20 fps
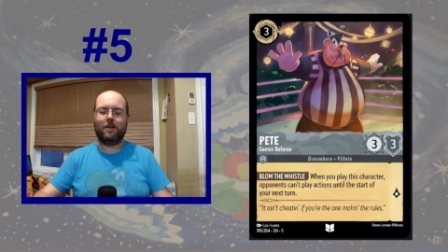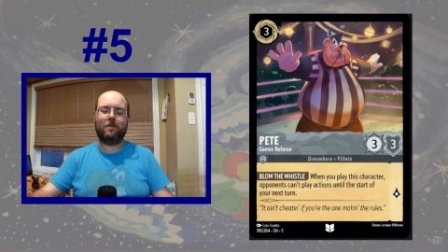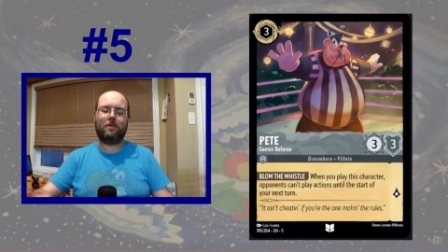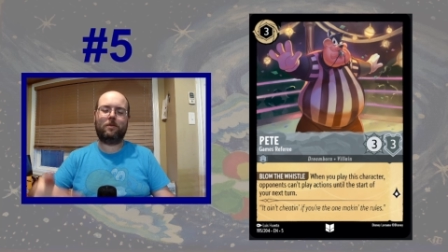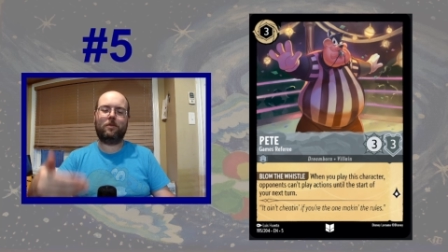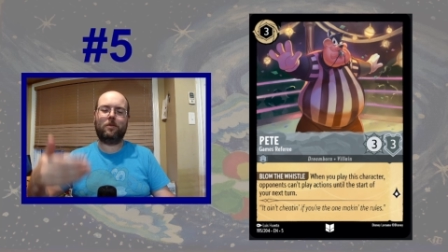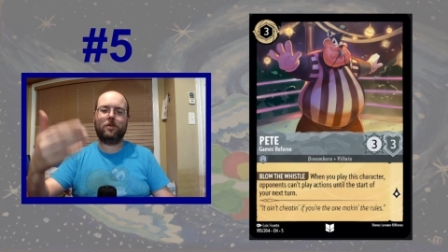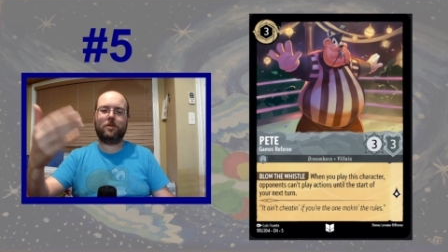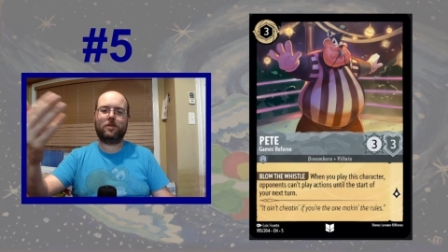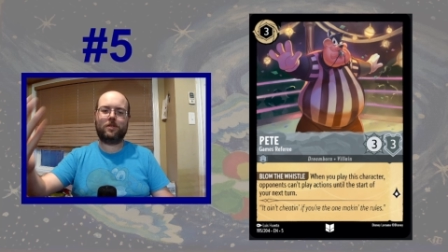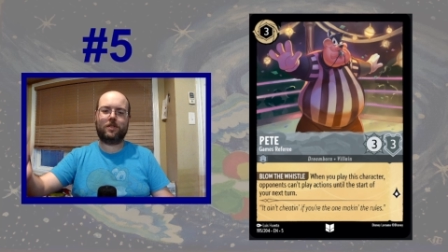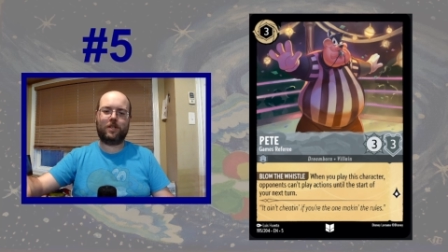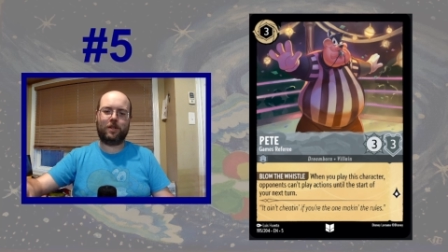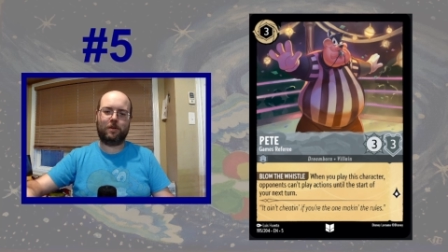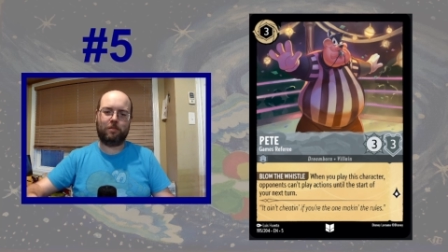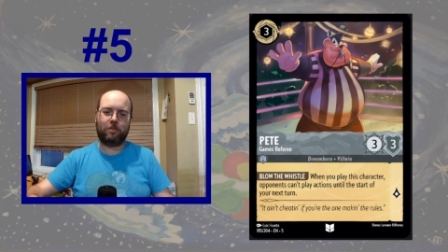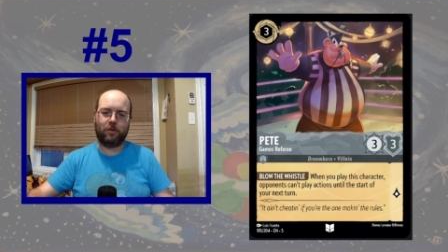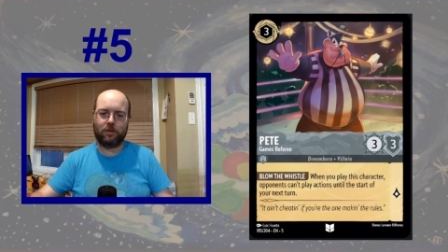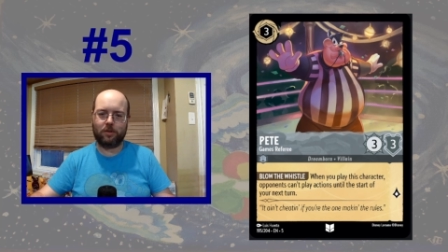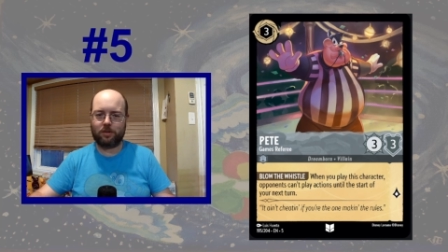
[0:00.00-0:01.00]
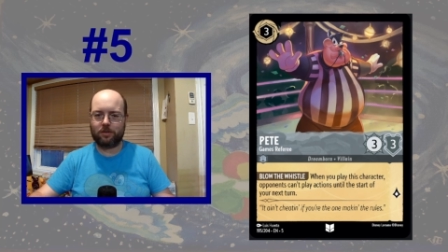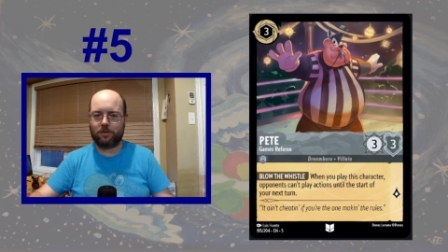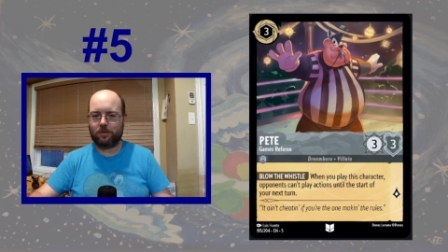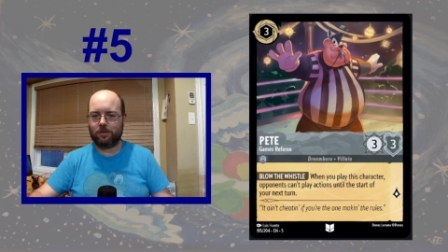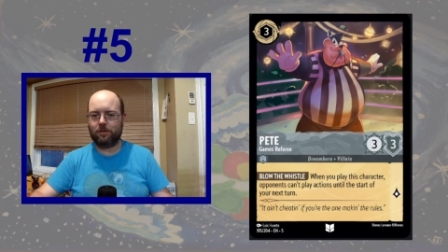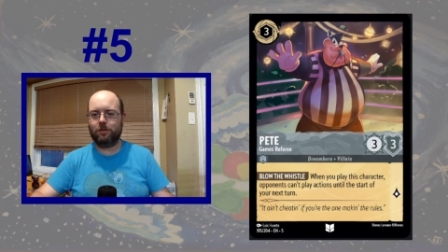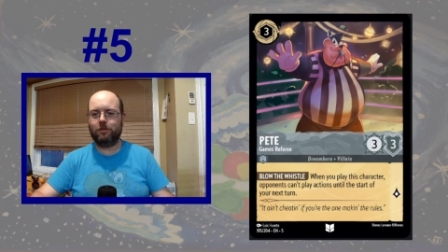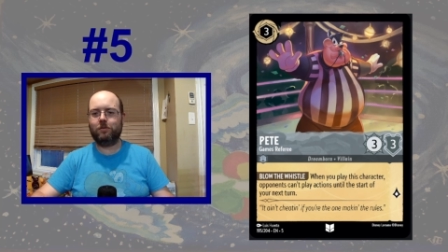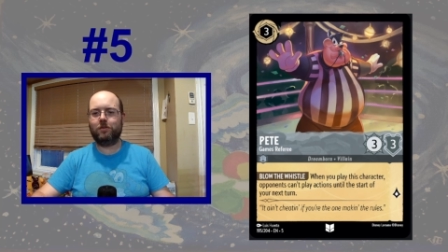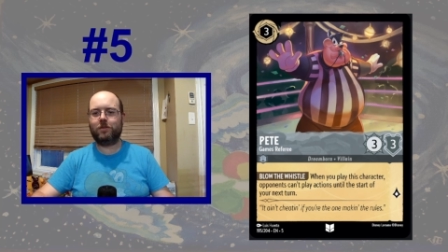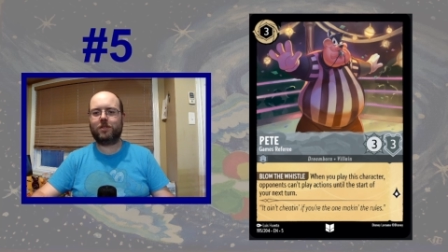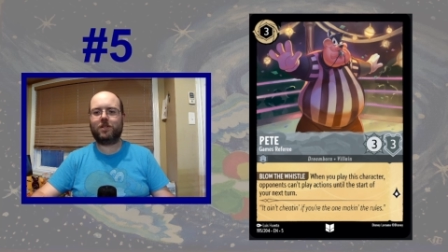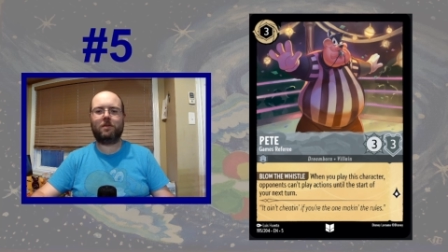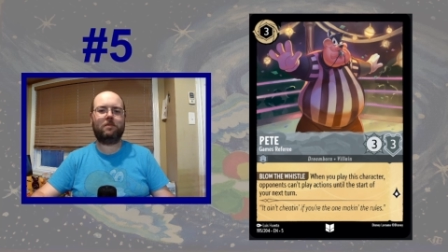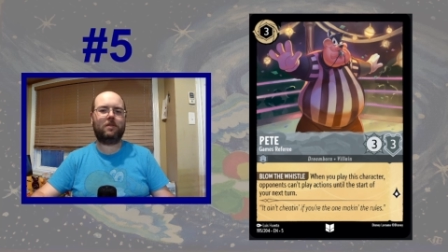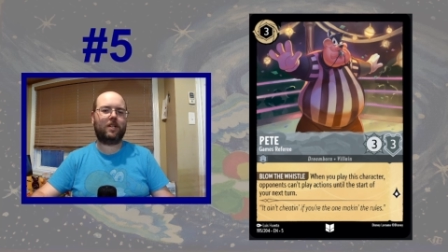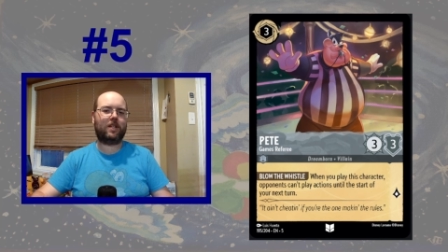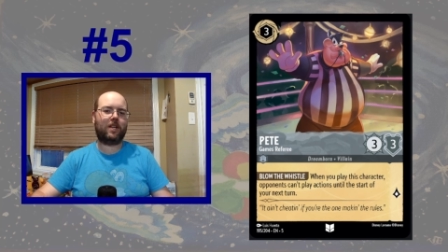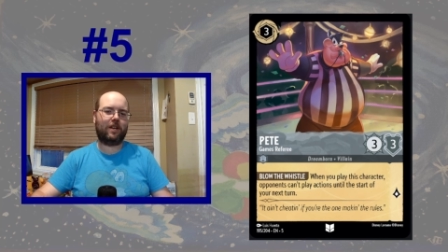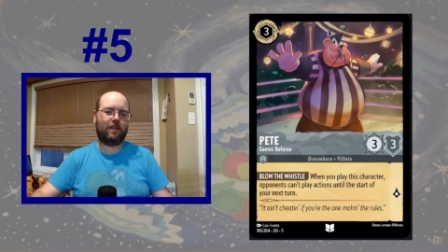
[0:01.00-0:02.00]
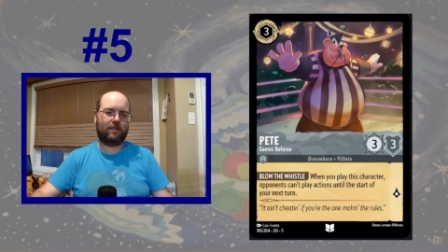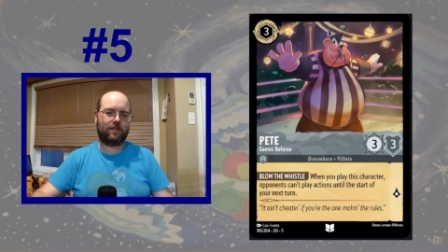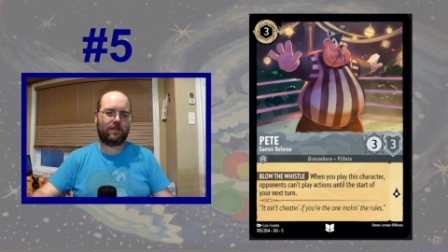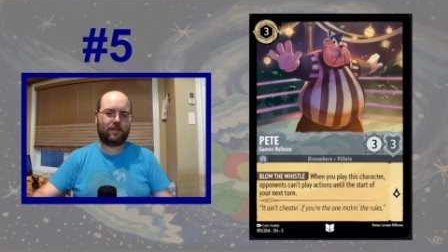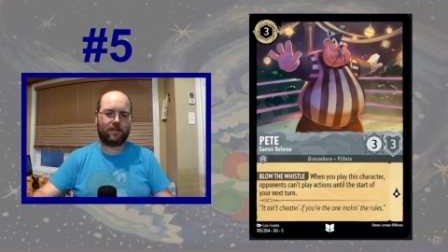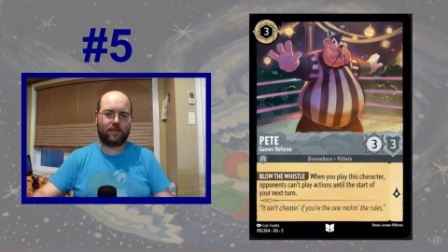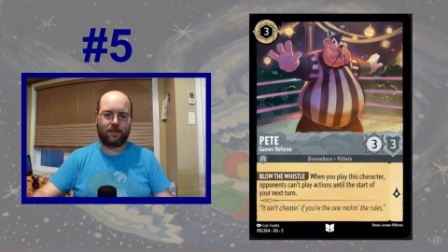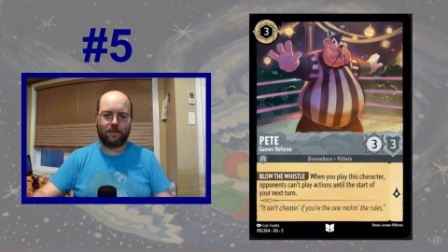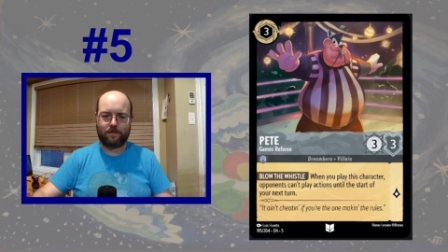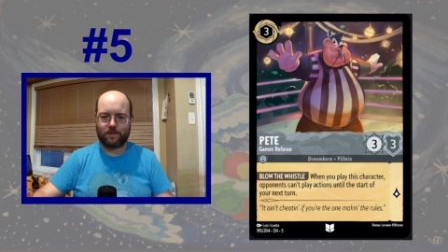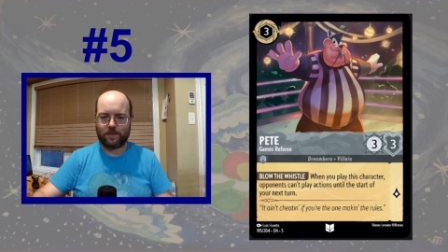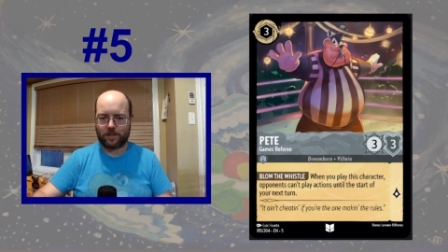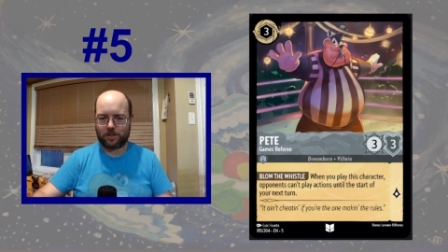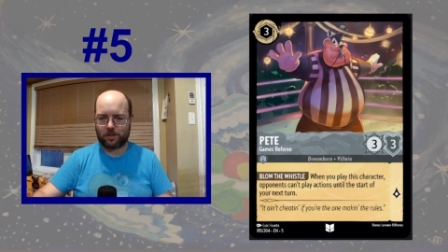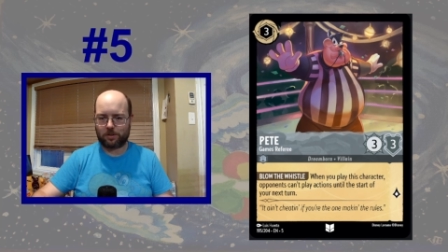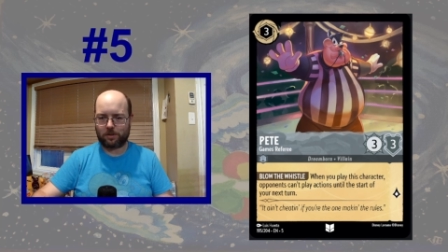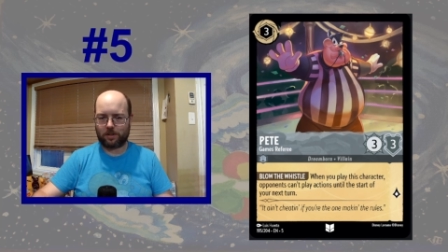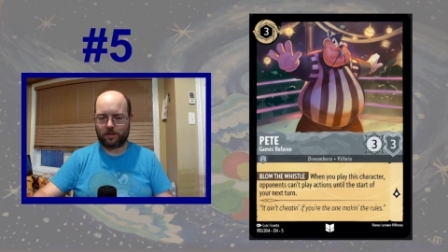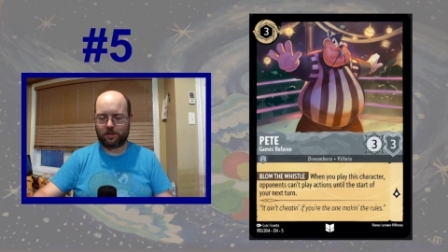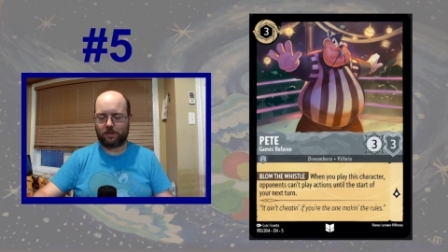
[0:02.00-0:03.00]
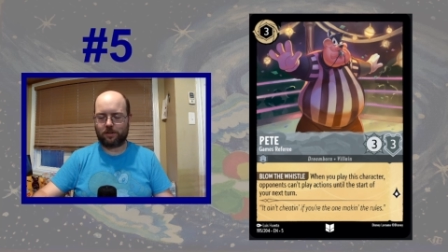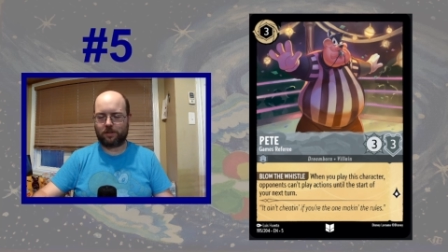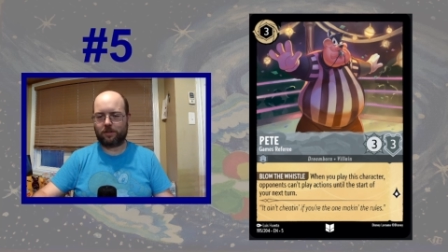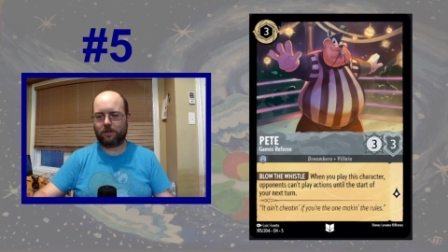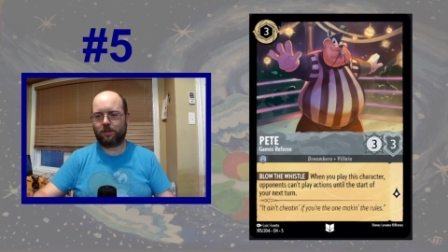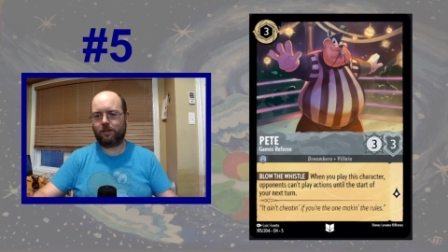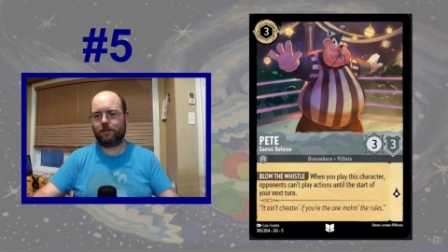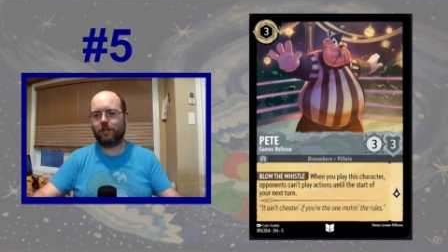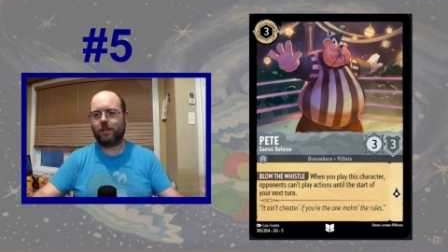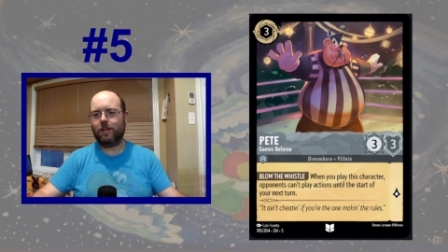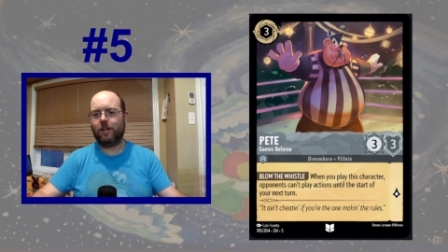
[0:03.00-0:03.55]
forces the opponent to do something else during their turn,